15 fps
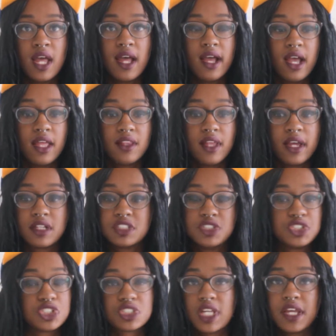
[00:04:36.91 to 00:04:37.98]
and like she
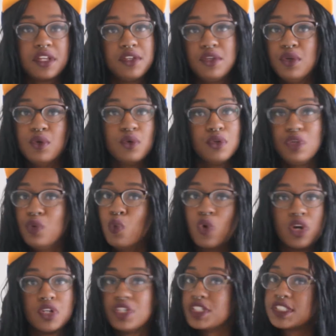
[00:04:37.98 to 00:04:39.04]
was just like, you
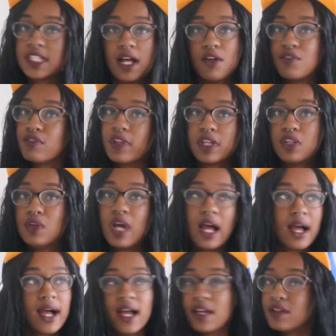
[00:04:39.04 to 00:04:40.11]
weren't yourself, like
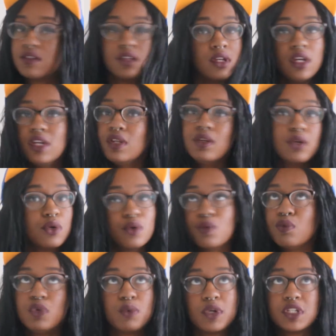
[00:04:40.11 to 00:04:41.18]
we
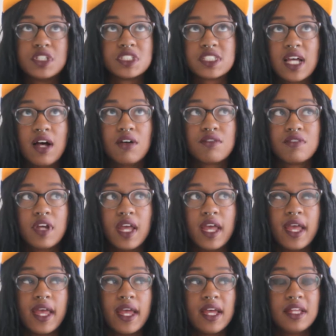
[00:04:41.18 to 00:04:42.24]
weren't yourself,
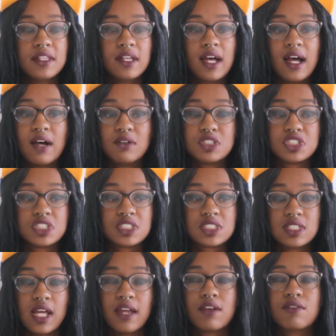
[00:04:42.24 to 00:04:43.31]
and I was
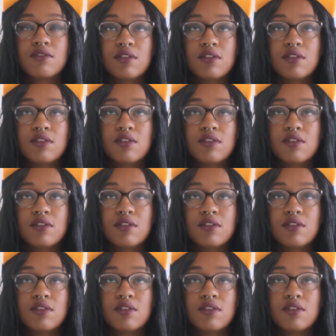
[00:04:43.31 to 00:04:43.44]
just like,